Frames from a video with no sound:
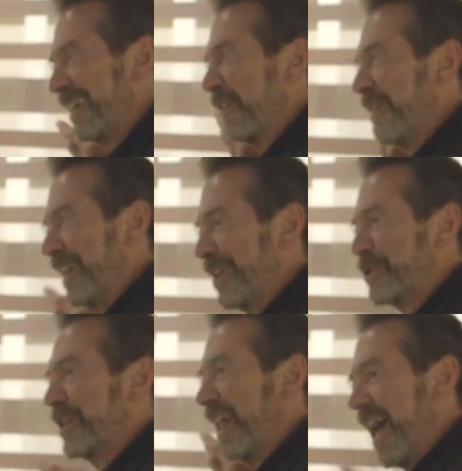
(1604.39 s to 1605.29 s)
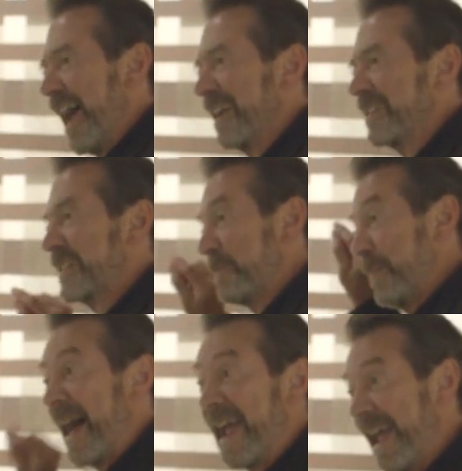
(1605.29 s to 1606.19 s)
of an inch lines
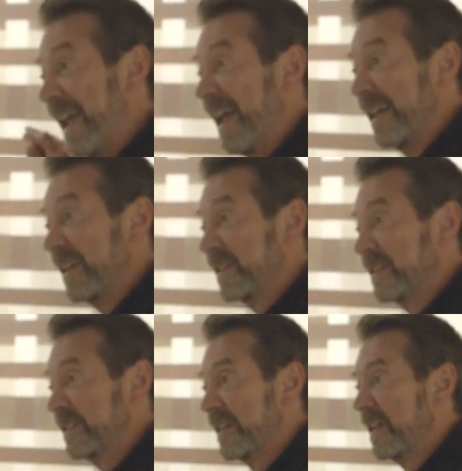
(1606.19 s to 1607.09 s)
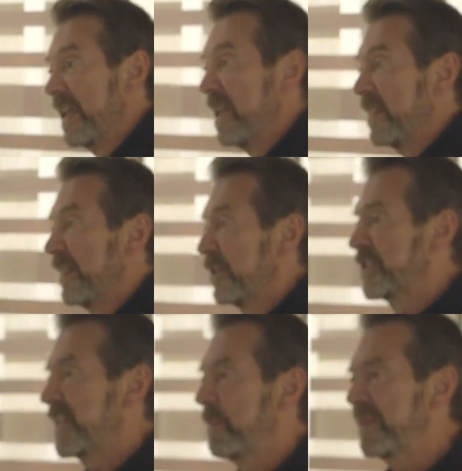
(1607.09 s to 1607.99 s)
by hand,
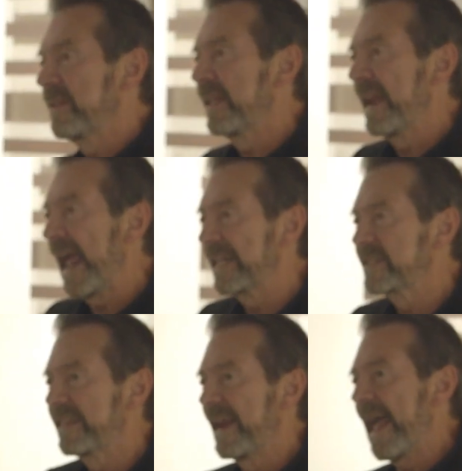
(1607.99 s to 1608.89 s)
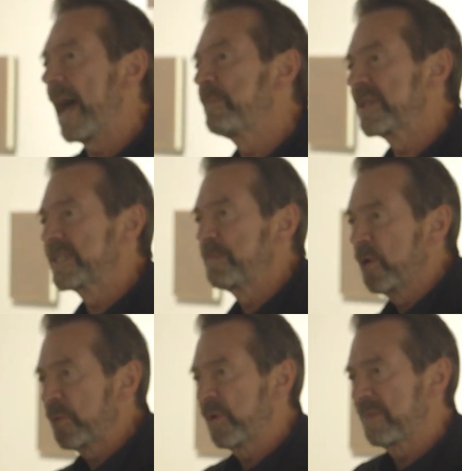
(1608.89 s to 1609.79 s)
there's something that, has, that happens
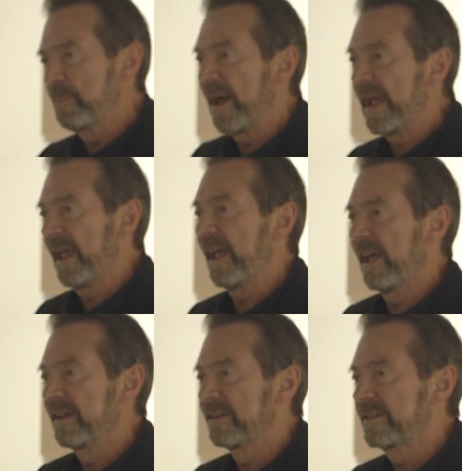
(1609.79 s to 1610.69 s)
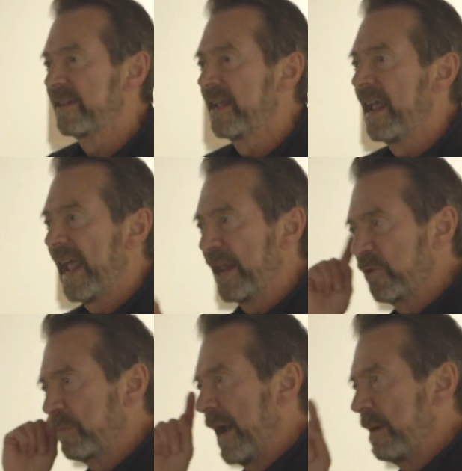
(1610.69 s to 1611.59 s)
both with my hand and
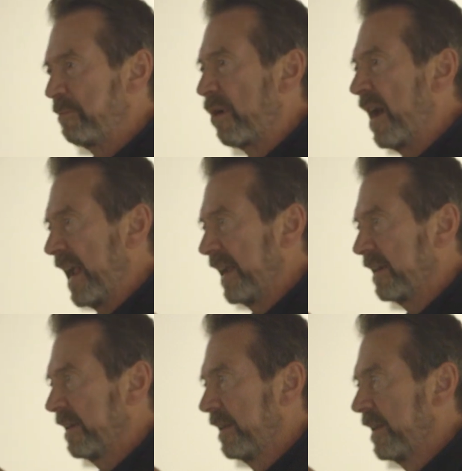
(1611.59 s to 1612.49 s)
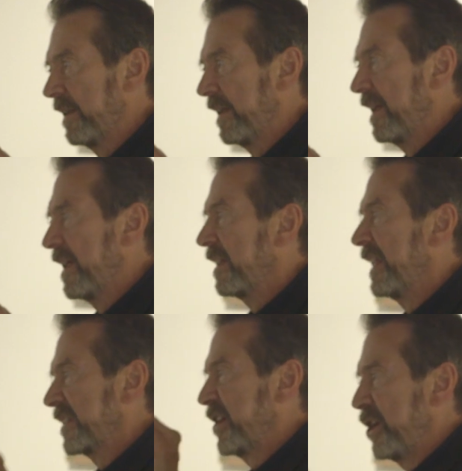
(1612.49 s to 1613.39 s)
with my brain
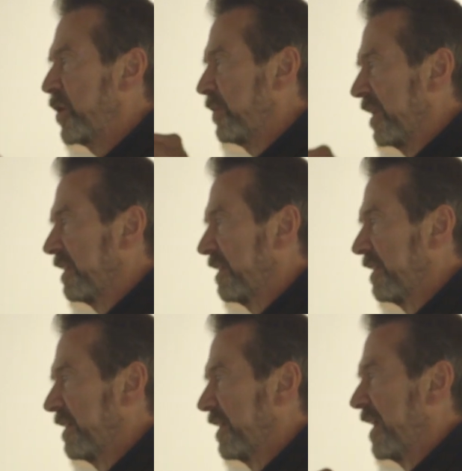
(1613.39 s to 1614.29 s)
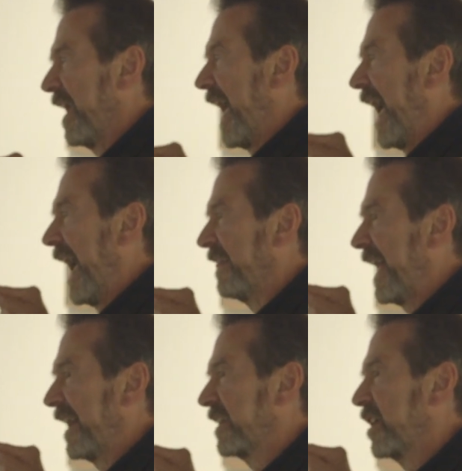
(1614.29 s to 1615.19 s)
that's human. And
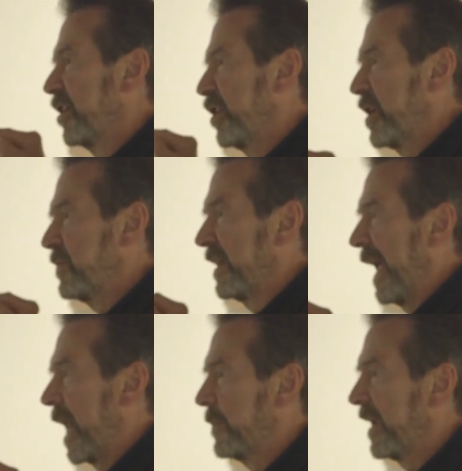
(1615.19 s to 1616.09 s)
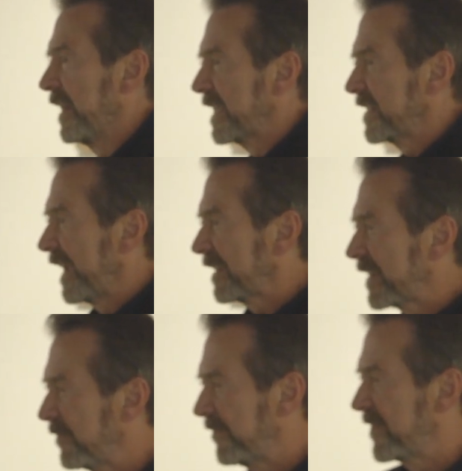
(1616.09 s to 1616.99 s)
that human element is like
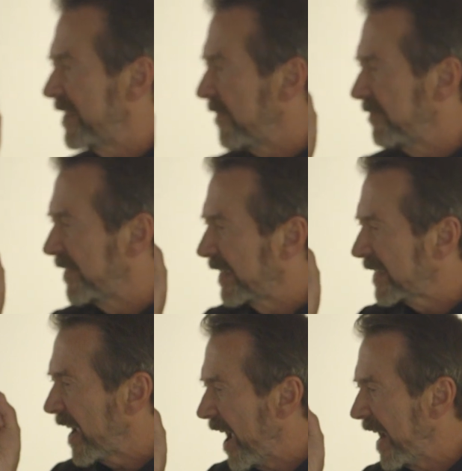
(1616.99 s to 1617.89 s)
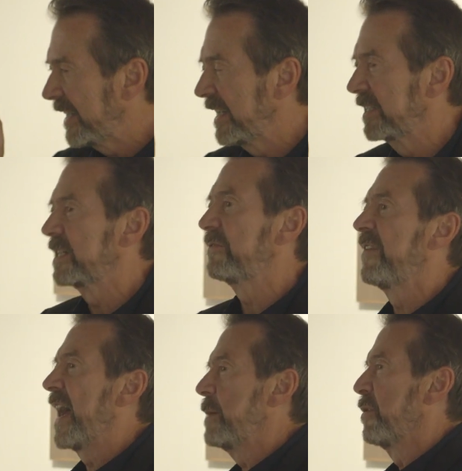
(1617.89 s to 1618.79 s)
the, the tiny little
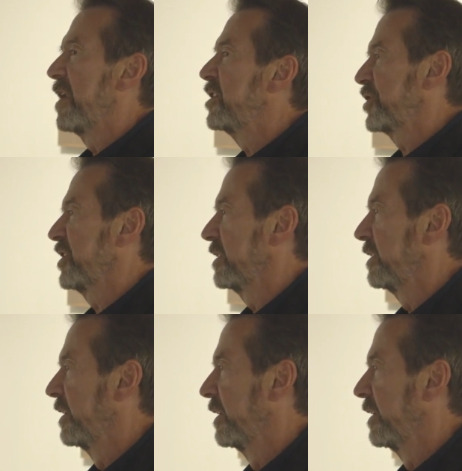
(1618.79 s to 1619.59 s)
vibration